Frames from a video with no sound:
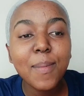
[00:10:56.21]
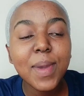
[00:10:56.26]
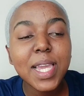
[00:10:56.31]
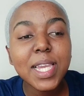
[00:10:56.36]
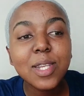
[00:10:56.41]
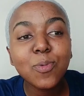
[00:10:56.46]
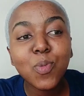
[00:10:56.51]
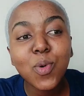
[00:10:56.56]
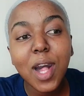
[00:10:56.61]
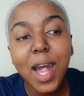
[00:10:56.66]

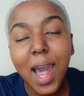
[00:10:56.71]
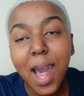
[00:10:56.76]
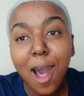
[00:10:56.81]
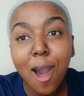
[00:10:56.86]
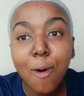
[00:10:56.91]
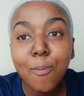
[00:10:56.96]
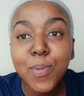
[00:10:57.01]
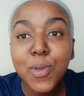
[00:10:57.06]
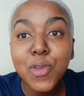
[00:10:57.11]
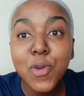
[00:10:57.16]
It will
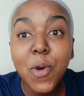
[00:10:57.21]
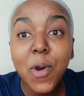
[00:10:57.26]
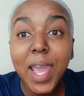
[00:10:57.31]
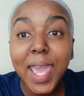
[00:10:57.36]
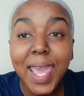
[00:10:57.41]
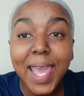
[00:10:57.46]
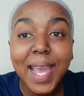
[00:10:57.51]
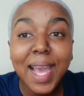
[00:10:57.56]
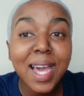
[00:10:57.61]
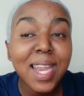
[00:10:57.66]
help your
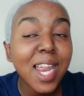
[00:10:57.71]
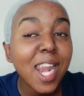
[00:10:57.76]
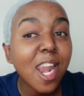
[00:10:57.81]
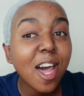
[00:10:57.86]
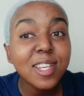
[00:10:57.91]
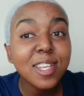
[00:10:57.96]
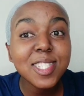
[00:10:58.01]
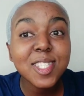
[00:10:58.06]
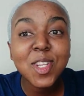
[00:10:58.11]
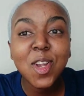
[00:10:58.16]
hair color
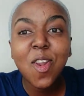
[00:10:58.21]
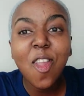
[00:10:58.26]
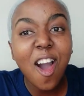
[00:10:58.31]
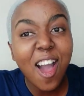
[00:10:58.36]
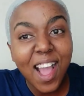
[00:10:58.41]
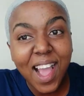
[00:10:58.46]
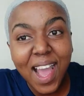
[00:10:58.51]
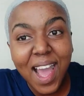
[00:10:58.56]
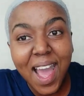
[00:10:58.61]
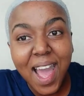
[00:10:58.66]
last
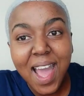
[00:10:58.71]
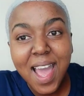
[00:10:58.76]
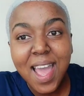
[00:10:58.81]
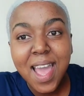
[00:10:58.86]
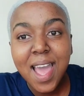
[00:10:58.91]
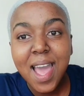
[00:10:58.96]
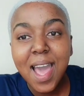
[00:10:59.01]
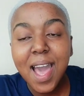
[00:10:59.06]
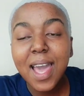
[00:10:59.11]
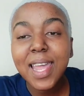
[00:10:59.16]
longer,
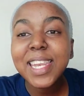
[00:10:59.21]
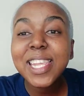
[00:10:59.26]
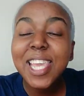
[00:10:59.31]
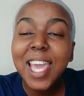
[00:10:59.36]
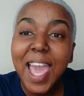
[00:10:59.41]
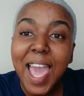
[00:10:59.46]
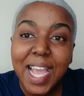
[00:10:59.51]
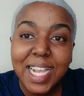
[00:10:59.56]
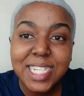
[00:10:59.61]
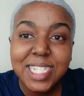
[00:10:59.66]
and
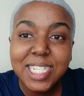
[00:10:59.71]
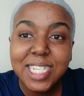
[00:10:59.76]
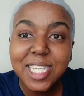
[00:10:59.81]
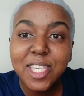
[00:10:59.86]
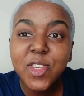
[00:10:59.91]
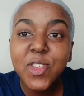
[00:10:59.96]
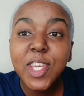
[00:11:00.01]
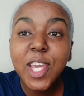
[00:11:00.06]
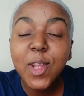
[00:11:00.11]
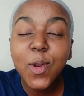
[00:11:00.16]

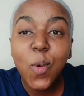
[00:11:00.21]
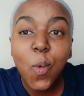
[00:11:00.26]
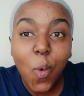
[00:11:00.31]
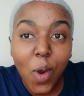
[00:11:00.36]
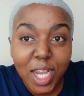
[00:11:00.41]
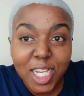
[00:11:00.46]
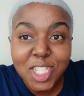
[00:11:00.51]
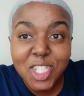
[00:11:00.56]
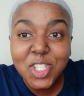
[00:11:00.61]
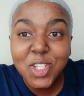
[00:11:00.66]
actually you can
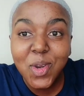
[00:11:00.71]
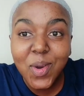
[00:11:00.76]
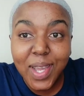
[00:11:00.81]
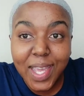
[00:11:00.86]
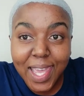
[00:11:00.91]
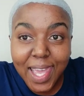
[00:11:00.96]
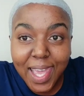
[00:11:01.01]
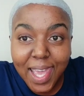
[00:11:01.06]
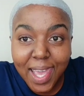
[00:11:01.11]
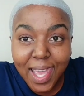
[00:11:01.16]
wash your
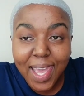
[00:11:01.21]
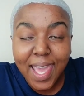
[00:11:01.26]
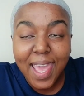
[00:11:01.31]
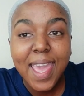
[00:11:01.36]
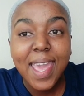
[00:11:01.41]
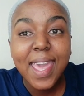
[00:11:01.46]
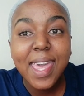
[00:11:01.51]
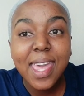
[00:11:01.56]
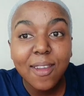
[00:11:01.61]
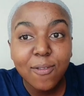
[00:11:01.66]
hair
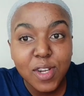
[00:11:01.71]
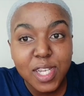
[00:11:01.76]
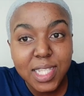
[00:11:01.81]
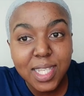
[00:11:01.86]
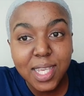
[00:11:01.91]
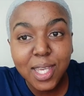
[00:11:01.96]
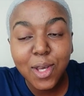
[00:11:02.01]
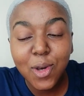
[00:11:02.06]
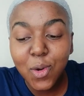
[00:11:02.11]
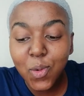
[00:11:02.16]
every
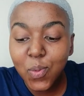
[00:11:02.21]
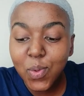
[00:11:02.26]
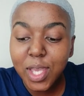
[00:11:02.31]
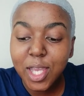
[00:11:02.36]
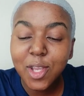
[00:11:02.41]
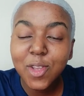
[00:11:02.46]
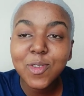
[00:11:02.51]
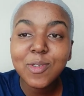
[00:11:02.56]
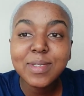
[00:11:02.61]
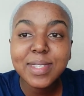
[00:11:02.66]
single
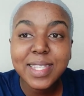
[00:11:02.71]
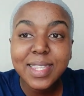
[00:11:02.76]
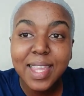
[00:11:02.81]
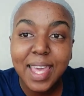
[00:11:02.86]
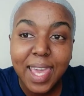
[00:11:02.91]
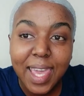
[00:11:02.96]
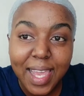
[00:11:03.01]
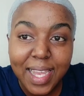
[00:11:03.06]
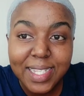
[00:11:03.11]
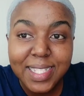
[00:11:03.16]
week using the
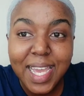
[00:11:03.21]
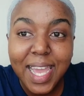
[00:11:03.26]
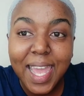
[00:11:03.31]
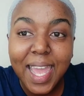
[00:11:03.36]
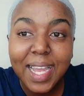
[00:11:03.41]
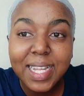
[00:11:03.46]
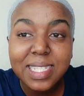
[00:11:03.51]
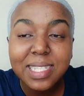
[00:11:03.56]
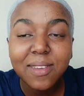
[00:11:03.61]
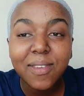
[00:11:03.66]
hair dye
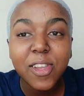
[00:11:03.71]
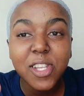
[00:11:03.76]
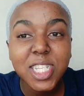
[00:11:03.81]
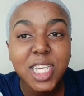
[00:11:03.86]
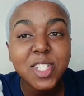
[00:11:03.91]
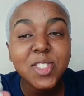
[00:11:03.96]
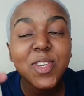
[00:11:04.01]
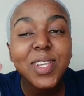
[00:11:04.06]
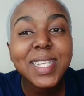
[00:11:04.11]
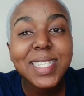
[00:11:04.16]

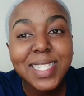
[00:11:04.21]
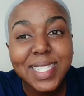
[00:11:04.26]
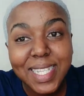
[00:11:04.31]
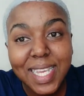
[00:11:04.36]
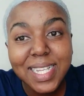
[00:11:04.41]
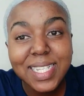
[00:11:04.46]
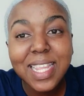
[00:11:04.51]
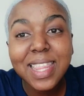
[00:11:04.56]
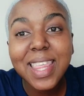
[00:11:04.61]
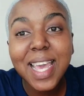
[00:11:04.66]
activator to
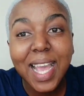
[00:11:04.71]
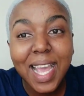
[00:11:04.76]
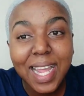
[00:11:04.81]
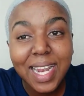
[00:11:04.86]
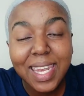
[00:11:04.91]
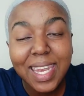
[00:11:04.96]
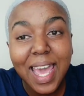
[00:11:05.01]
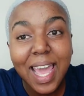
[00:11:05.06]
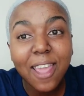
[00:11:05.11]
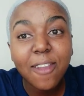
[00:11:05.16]
extend the
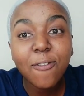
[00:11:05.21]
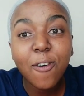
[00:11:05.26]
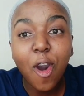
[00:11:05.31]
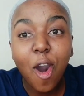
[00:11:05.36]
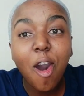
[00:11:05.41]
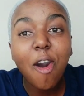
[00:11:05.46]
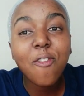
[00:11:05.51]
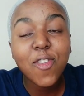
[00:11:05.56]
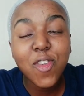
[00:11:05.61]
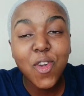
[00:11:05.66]
life
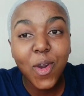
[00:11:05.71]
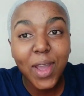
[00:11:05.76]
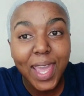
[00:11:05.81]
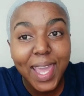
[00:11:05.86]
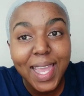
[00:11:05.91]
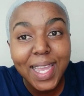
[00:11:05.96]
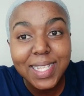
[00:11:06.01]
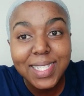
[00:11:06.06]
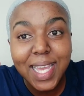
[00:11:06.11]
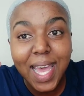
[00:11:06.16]
of your
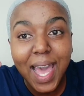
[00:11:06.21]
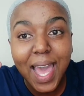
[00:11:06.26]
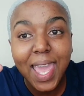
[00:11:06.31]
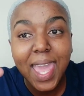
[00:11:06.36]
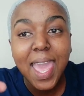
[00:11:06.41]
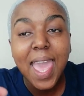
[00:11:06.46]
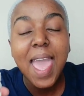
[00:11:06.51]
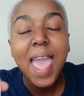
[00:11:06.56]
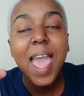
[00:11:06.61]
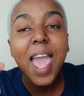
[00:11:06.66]
hair dye,
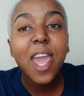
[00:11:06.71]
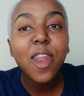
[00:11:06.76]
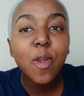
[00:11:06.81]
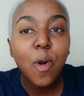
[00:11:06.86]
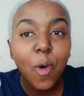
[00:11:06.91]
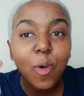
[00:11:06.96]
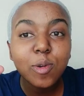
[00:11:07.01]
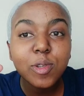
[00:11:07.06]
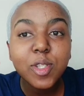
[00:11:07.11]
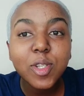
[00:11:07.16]
and
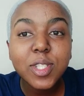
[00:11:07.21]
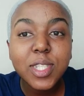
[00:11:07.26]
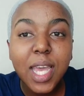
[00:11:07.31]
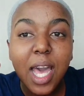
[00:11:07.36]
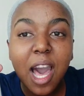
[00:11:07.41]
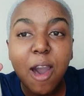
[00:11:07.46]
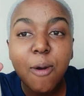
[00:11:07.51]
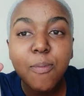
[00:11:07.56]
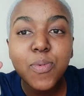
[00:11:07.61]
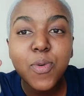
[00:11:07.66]
also to
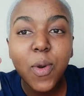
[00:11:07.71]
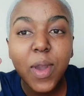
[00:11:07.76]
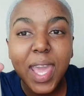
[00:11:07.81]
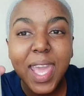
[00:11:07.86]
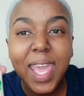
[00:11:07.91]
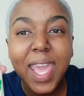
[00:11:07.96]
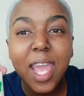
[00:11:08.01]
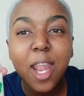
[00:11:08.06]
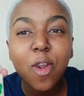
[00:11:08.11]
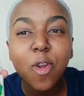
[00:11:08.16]
help your
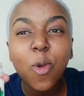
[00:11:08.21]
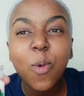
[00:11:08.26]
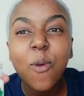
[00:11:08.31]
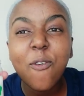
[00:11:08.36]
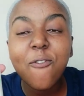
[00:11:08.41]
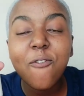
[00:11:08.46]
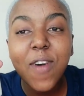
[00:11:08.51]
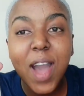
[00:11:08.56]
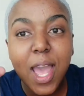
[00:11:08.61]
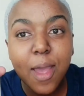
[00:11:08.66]
hair look
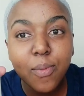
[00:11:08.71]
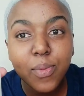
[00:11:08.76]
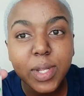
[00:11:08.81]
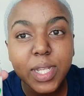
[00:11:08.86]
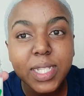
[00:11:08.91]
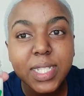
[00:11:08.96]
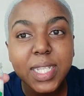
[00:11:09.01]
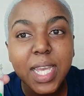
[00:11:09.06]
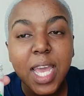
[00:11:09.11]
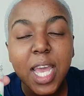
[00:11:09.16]

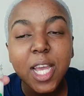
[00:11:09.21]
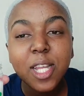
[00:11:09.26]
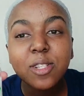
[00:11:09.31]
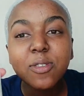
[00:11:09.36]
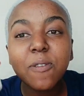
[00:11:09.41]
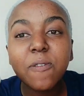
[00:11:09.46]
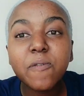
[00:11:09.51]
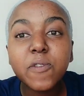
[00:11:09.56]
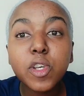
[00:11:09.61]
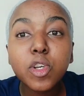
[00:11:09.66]
vibrant,
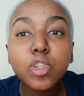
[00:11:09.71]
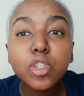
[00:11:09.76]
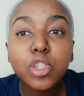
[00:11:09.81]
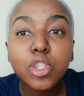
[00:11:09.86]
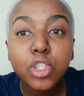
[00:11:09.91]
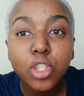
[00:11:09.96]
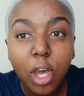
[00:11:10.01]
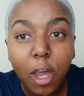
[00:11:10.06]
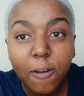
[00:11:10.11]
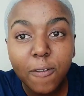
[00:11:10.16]
to feel
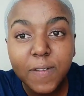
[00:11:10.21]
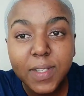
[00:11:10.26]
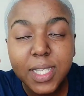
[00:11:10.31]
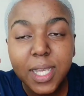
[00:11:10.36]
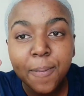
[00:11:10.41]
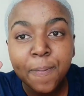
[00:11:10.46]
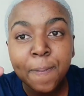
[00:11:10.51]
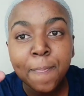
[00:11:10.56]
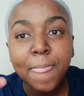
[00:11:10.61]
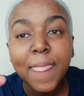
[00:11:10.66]
soft,
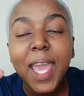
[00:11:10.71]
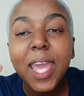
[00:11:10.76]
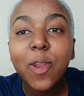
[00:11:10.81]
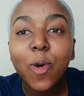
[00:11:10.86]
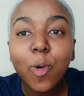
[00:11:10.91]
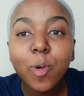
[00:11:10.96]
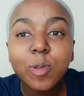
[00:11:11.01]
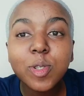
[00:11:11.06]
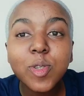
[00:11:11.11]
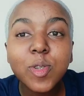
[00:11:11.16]
and
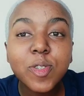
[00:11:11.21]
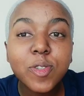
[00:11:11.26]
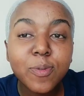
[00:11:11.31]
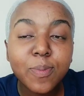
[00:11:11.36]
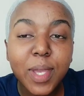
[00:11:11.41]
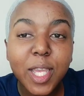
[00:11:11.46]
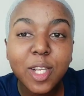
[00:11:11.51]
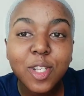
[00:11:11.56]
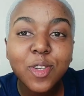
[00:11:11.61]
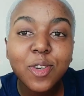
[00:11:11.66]
also to
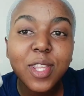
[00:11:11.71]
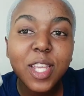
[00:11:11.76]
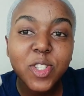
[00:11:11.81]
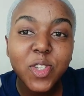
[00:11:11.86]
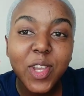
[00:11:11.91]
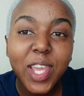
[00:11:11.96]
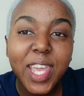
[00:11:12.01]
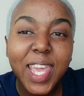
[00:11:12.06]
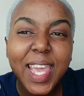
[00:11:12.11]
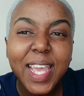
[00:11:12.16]
make sure that
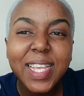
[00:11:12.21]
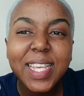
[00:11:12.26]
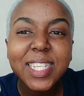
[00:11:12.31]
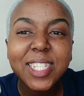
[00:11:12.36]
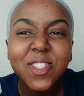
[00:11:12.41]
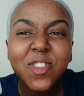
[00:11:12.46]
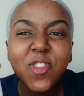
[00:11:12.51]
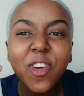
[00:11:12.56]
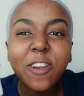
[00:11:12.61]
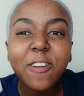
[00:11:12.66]
your hair
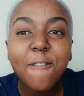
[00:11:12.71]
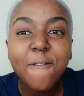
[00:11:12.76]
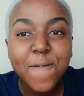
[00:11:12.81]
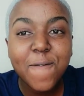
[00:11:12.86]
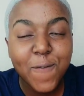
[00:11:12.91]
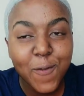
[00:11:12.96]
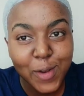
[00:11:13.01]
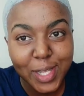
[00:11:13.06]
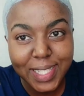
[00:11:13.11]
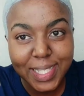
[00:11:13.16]
is not
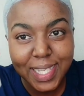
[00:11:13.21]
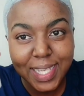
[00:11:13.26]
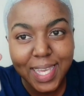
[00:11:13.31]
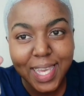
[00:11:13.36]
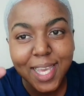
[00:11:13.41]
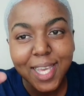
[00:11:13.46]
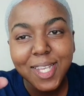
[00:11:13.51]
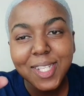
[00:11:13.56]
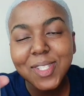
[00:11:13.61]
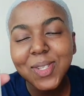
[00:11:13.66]
frizzy.
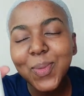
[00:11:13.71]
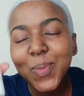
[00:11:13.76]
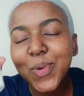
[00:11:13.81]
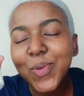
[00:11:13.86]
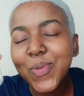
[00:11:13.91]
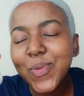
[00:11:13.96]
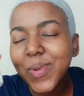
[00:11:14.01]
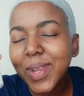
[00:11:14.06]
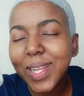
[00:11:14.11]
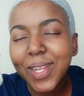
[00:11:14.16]
So we're
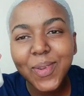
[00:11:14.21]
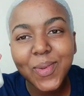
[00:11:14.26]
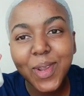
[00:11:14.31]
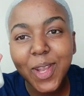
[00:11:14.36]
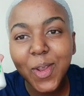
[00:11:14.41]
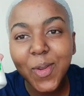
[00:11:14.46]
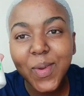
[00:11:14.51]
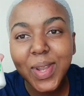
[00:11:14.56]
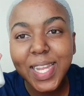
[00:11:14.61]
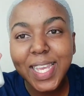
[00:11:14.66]

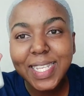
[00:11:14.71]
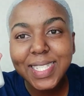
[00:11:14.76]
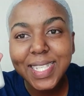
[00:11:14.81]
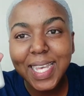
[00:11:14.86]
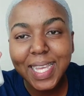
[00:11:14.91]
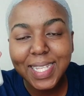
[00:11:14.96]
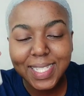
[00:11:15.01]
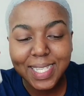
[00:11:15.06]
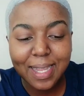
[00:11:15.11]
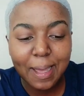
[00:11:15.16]
really
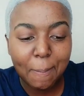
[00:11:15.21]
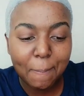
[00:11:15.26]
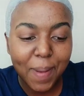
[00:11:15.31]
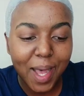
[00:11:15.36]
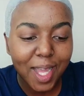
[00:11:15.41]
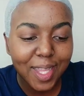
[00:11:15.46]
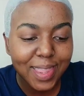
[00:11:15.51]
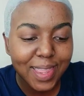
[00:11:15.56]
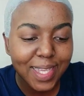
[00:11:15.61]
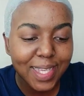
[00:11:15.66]
excited
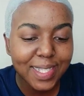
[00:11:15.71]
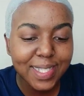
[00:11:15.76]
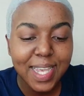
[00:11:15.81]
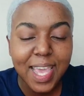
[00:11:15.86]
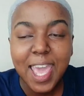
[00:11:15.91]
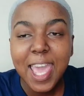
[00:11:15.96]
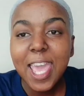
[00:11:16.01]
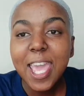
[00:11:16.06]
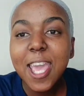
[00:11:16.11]
about this.